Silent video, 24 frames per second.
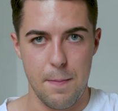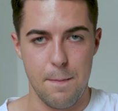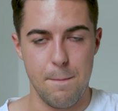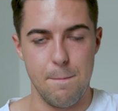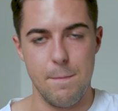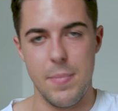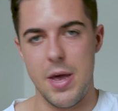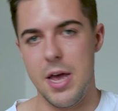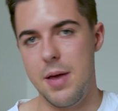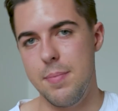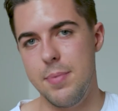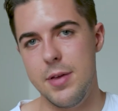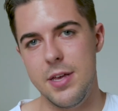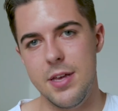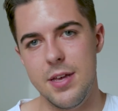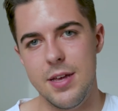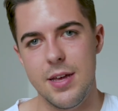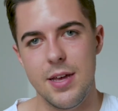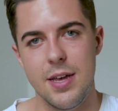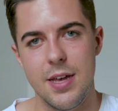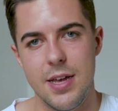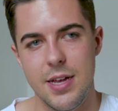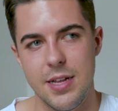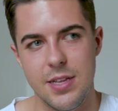Maybe
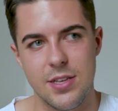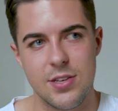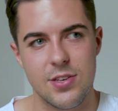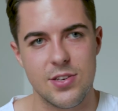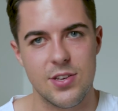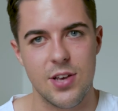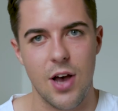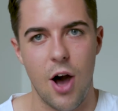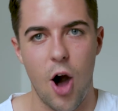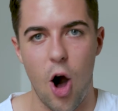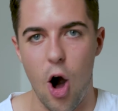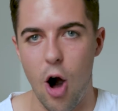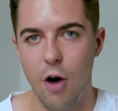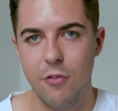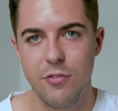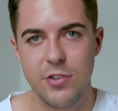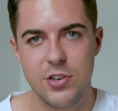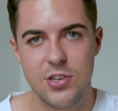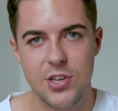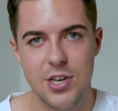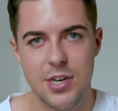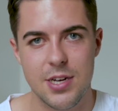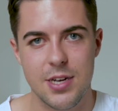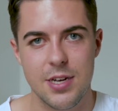it's half a
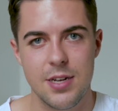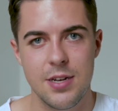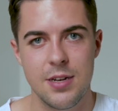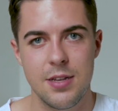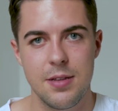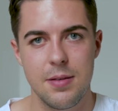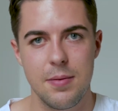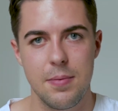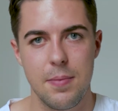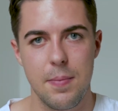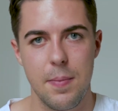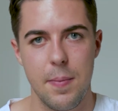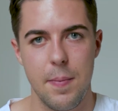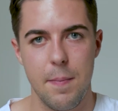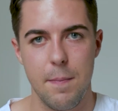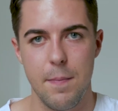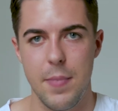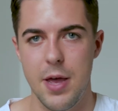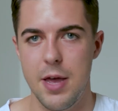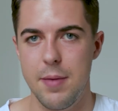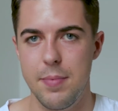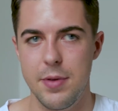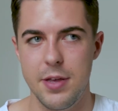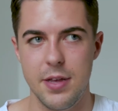second,
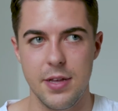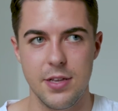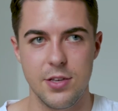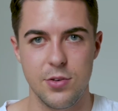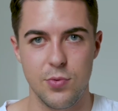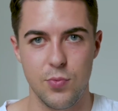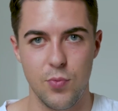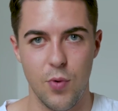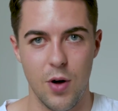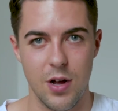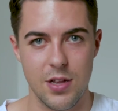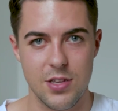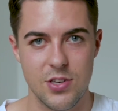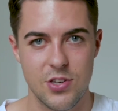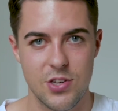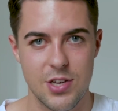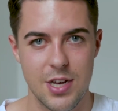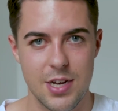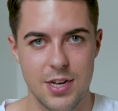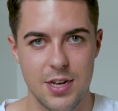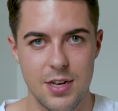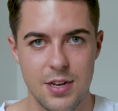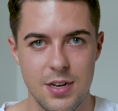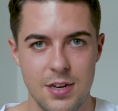maybe it's one
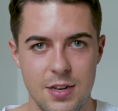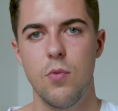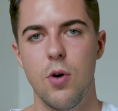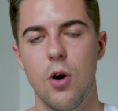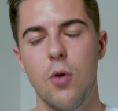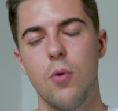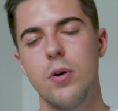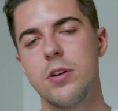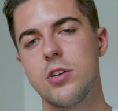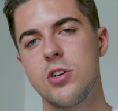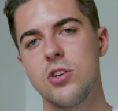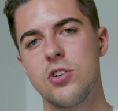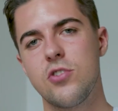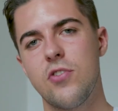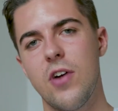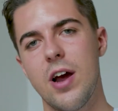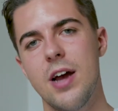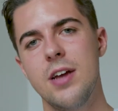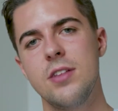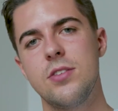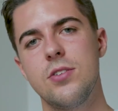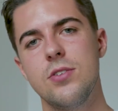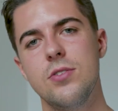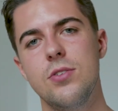second. But what you're
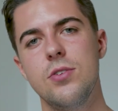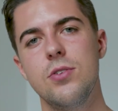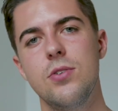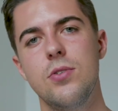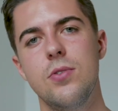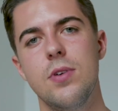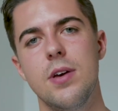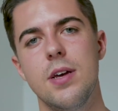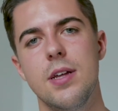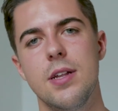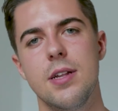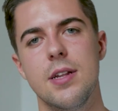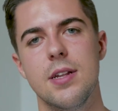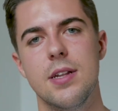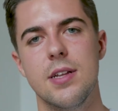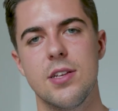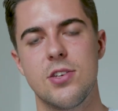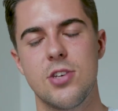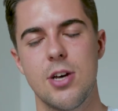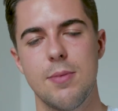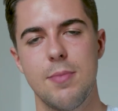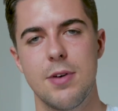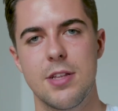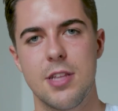trying to do in the
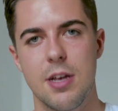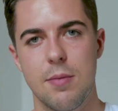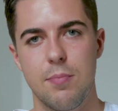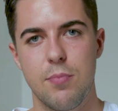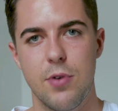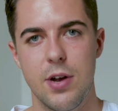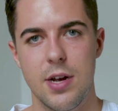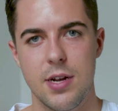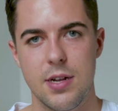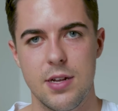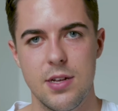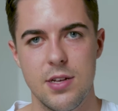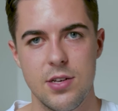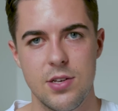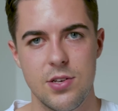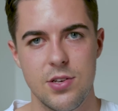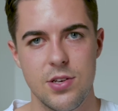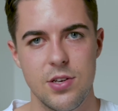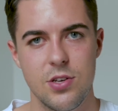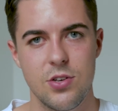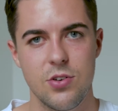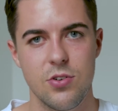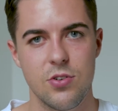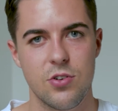samatha practice
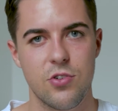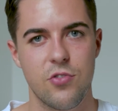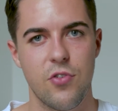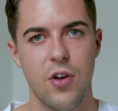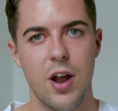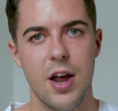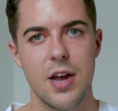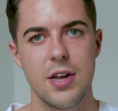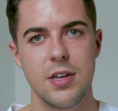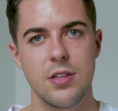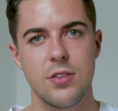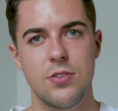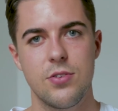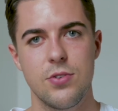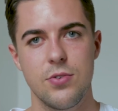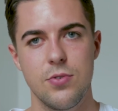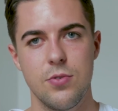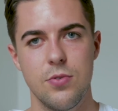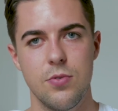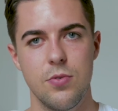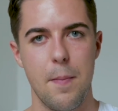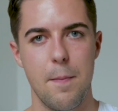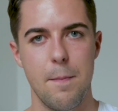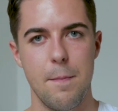is you're trying
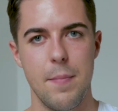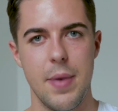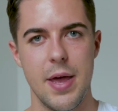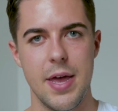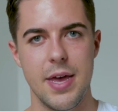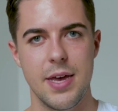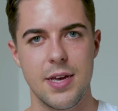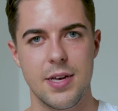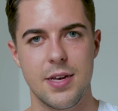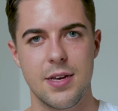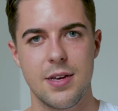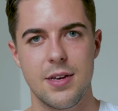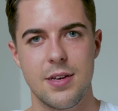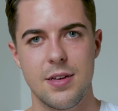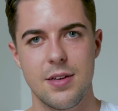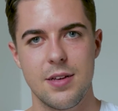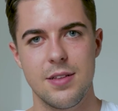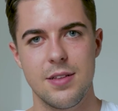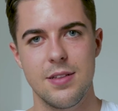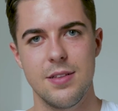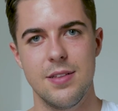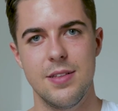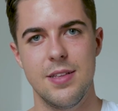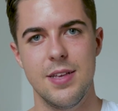to make
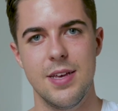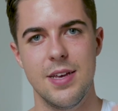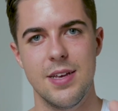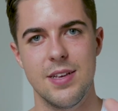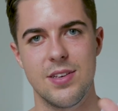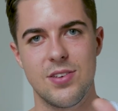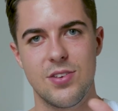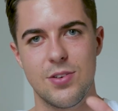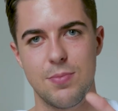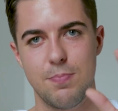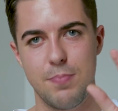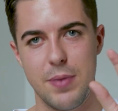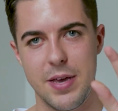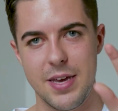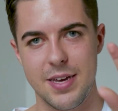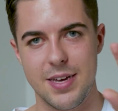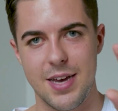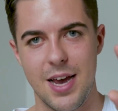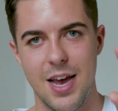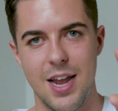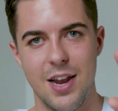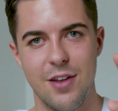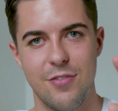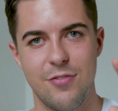this pink
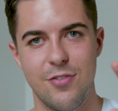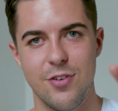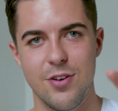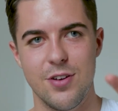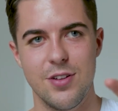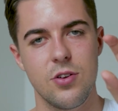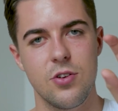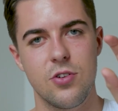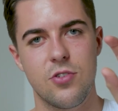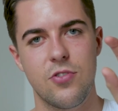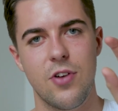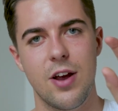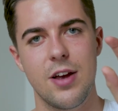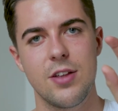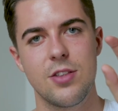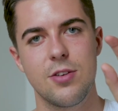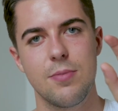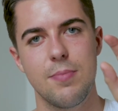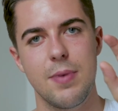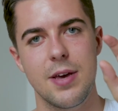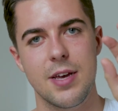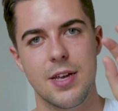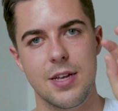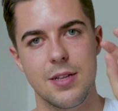elephant, you're trying to
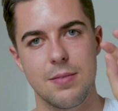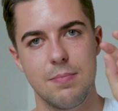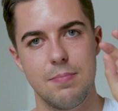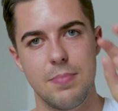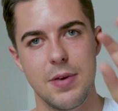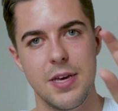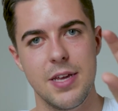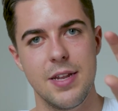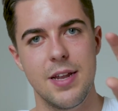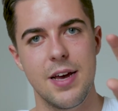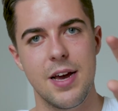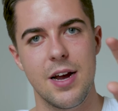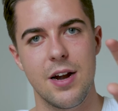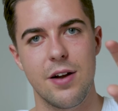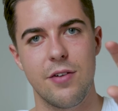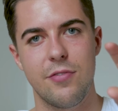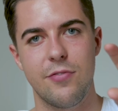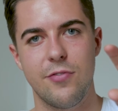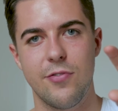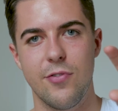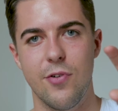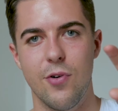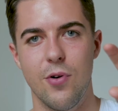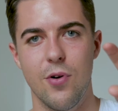make it be there
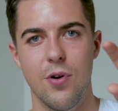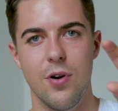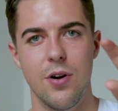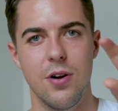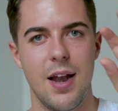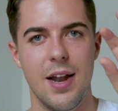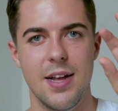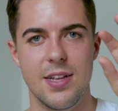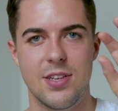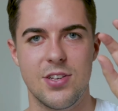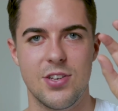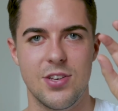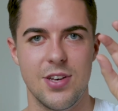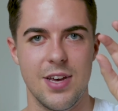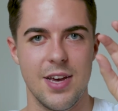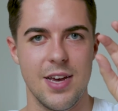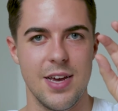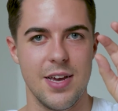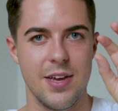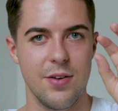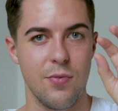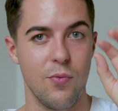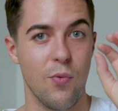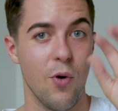for, let's
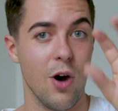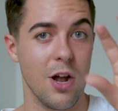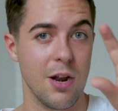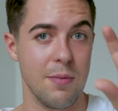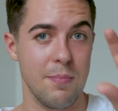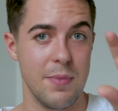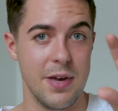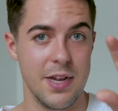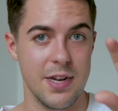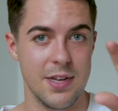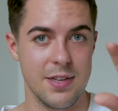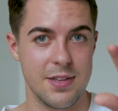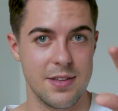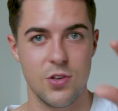say, one minute.